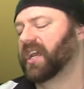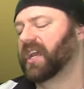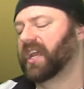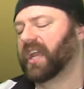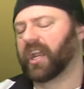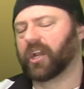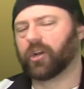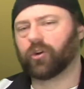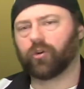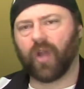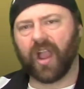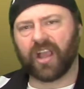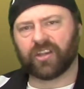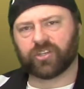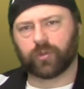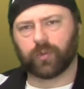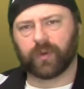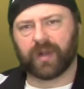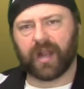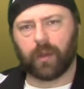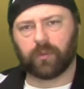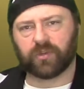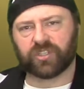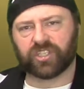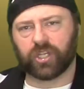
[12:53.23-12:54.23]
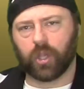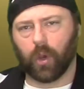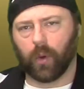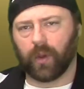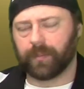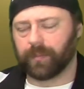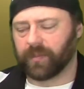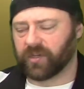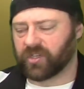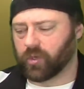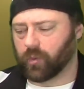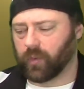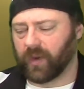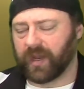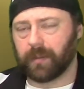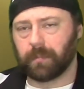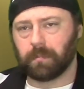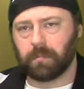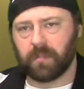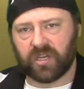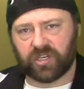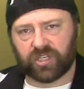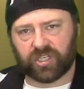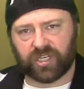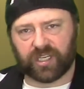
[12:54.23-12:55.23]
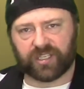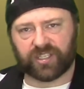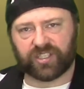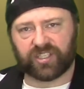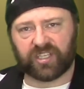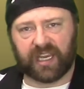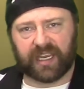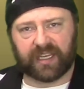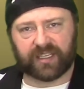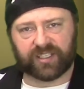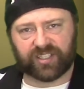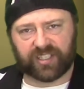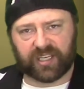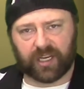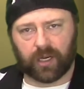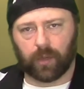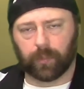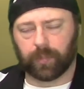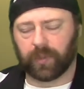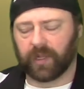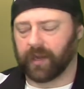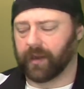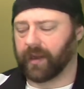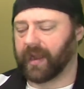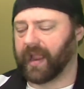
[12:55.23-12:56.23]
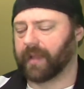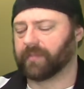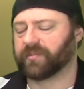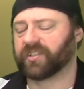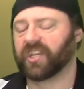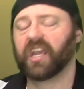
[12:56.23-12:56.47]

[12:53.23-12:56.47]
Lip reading: It crashed when I was going between missions in single player games.